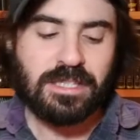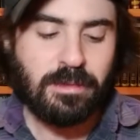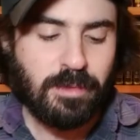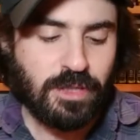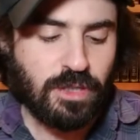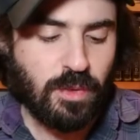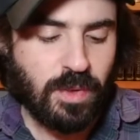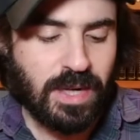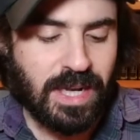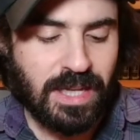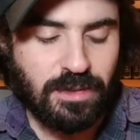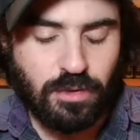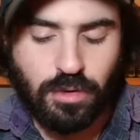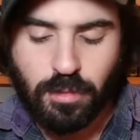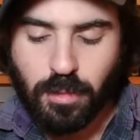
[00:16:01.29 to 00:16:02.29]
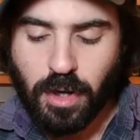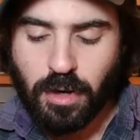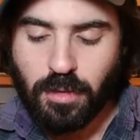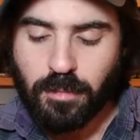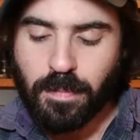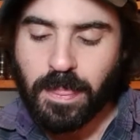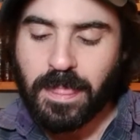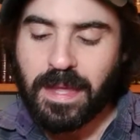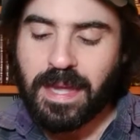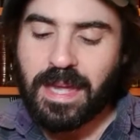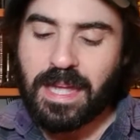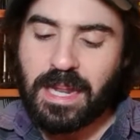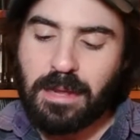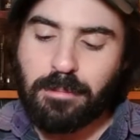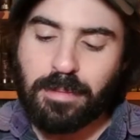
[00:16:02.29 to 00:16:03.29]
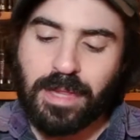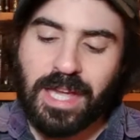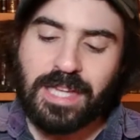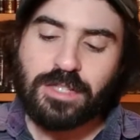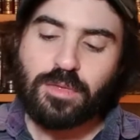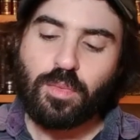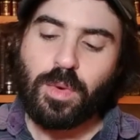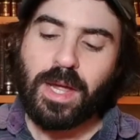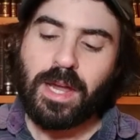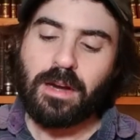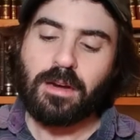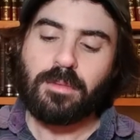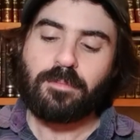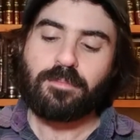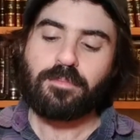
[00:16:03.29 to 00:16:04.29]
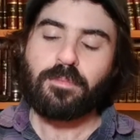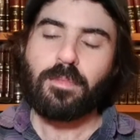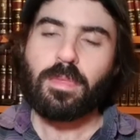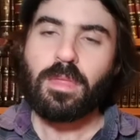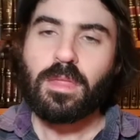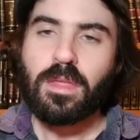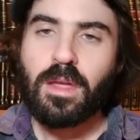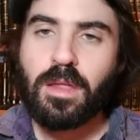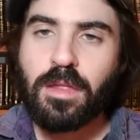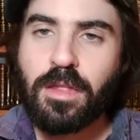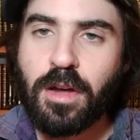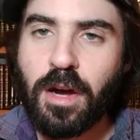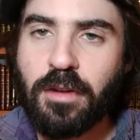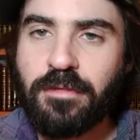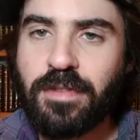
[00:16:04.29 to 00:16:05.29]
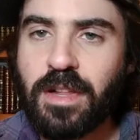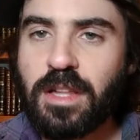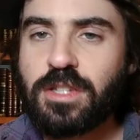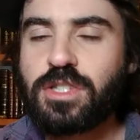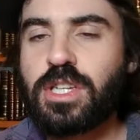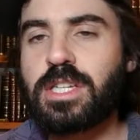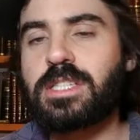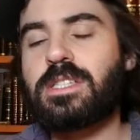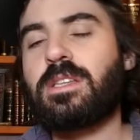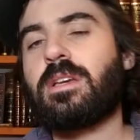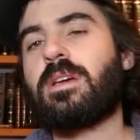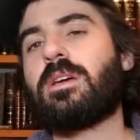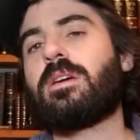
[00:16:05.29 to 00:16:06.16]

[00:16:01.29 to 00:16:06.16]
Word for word: is a mission we're going to get to tomorrow, in a place where the villages,